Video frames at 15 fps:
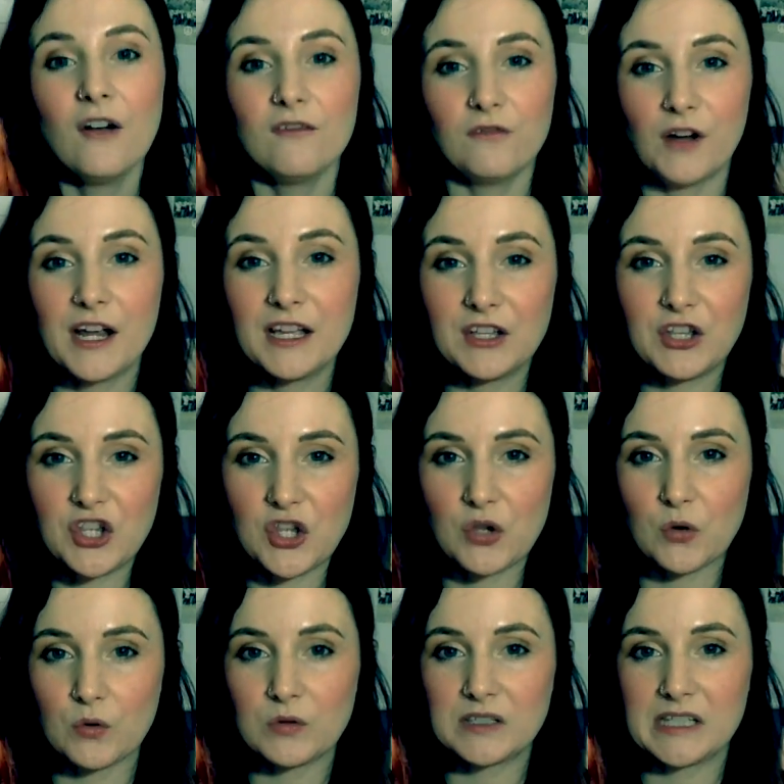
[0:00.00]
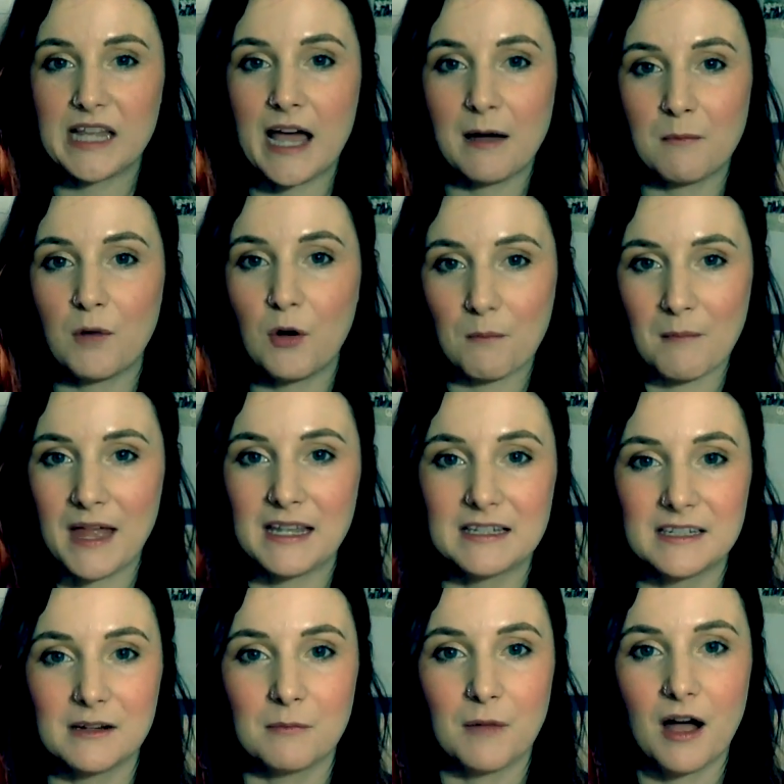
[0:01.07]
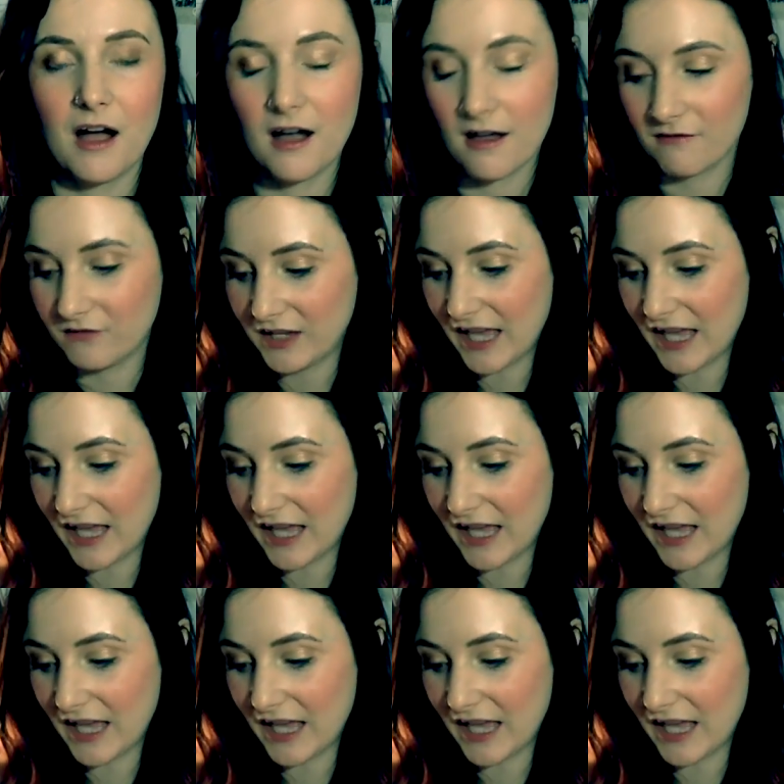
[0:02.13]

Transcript: Frank used that momentum of